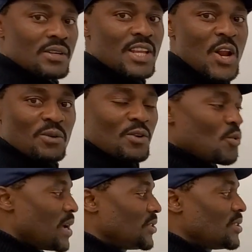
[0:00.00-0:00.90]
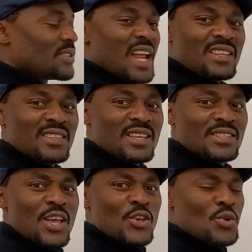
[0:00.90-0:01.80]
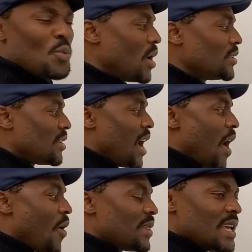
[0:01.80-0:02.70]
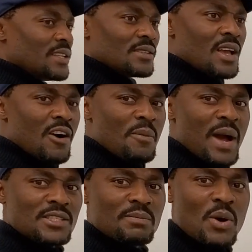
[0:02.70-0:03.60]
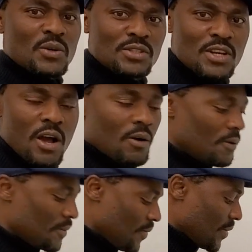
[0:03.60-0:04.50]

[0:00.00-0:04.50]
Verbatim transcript: You know, questions like this. You wonder, how are they, how am I supposed to know?